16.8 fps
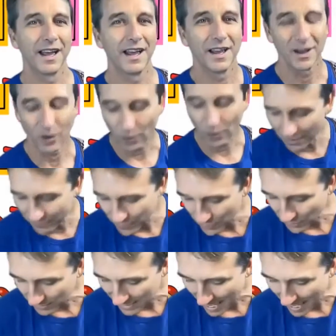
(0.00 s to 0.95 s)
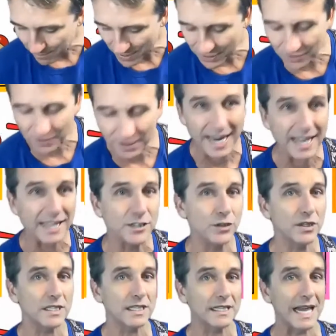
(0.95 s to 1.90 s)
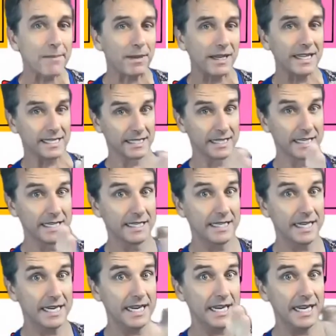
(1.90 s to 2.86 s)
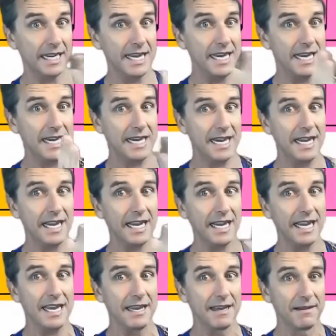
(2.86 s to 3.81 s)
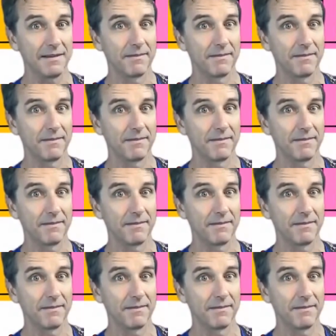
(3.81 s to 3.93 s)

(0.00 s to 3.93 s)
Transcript: Yeah. Or if you're clapping your hands, you just clap like this. Diggy, diggy.